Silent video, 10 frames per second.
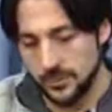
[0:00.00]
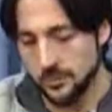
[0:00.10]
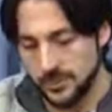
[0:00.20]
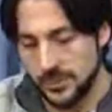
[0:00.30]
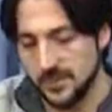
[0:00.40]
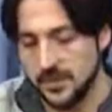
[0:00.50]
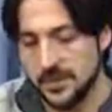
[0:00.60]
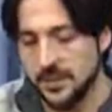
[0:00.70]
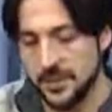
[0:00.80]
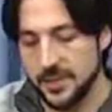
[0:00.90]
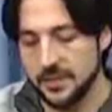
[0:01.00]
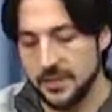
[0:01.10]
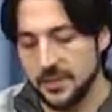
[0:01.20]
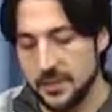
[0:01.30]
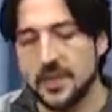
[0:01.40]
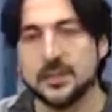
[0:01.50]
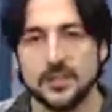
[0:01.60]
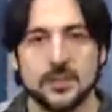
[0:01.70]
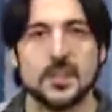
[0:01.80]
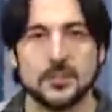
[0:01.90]
see some things that are
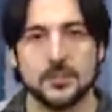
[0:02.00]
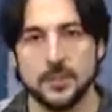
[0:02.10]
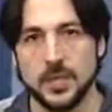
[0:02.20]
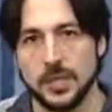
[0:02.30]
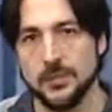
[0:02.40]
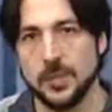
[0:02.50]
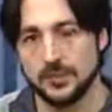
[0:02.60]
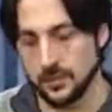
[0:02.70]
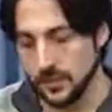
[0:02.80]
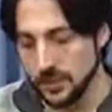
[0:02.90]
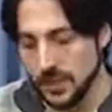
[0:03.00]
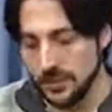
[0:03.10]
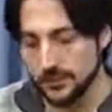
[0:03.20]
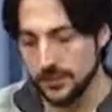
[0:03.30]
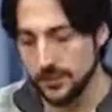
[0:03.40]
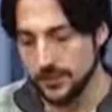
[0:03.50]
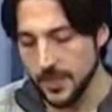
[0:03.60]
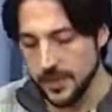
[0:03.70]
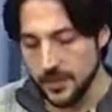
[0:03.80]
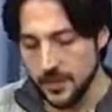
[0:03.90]
difficult to believe that could come from
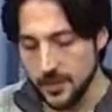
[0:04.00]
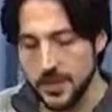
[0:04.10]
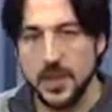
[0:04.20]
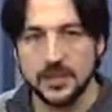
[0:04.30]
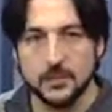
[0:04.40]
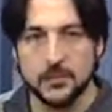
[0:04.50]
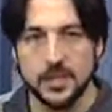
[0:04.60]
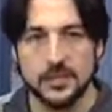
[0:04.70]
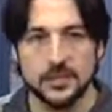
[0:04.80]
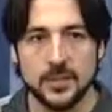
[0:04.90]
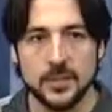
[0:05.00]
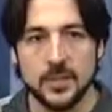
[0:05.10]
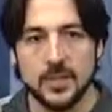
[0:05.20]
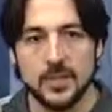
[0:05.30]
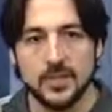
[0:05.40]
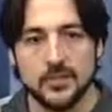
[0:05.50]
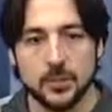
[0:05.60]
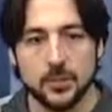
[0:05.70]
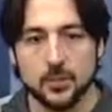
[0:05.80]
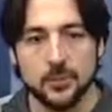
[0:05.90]
enlightened beings.
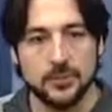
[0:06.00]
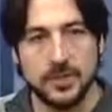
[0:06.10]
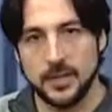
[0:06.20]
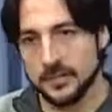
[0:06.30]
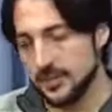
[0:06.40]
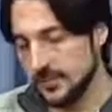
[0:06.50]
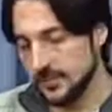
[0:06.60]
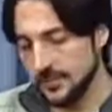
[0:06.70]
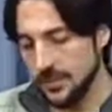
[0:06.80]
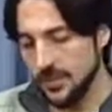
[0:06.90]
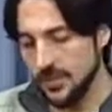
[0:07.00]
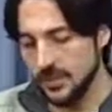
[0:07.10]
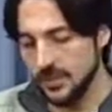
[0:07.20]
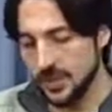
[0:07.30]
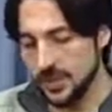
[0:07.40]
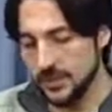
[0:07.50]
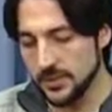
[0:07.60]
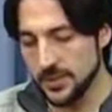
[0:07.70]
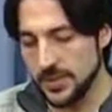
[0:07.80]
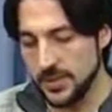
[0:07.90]
So as the Theosophical
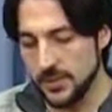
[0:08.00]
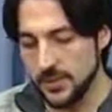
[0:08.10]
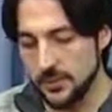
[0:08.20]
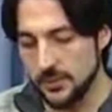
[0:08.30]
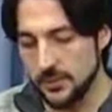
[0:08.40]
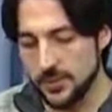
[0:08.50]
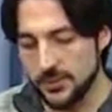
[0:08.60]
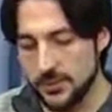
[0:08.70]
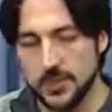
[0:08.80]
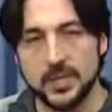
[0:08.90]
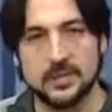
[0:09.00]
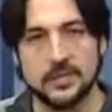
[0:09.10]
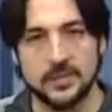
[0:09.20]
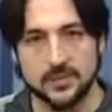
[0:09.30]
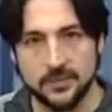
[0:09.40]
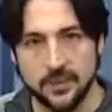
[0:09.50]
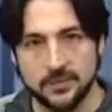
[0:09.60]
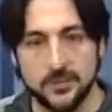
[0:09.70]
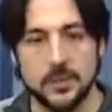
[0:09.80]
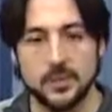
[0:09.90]
Society, one of the bases is the
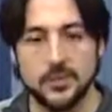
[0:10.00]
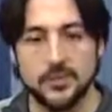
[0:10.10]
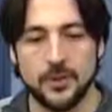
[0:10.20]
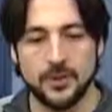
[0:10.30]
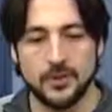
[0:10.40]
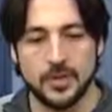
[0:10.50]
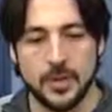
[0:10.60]
freedom of thought.